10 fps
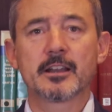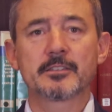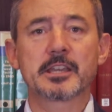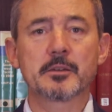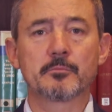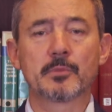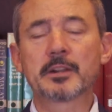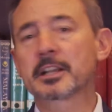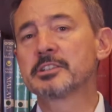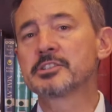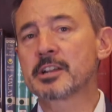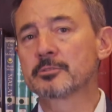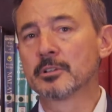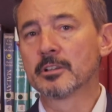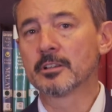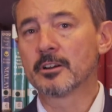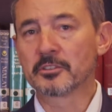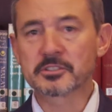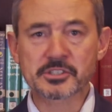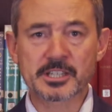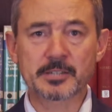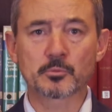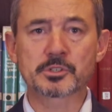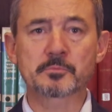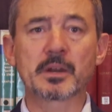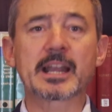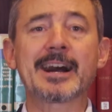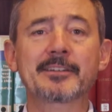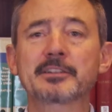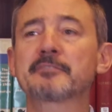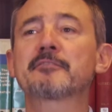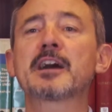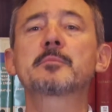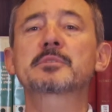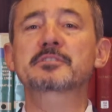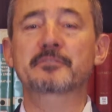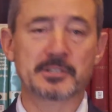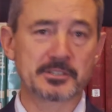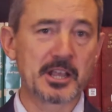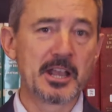The American general on the scene was MacArthur, famous for his